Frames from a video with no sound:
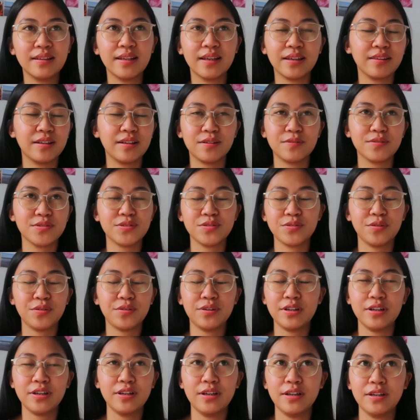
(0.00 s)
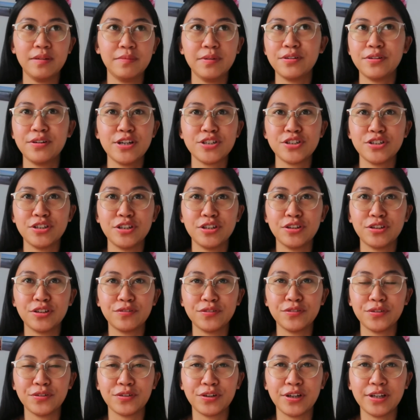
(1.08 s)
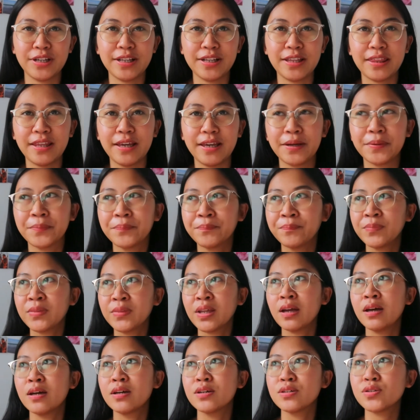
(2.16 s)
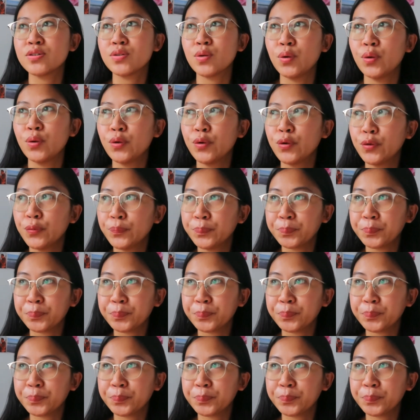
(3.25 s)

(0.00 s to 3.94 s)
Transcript: Like, there was no immigration interview or anything. So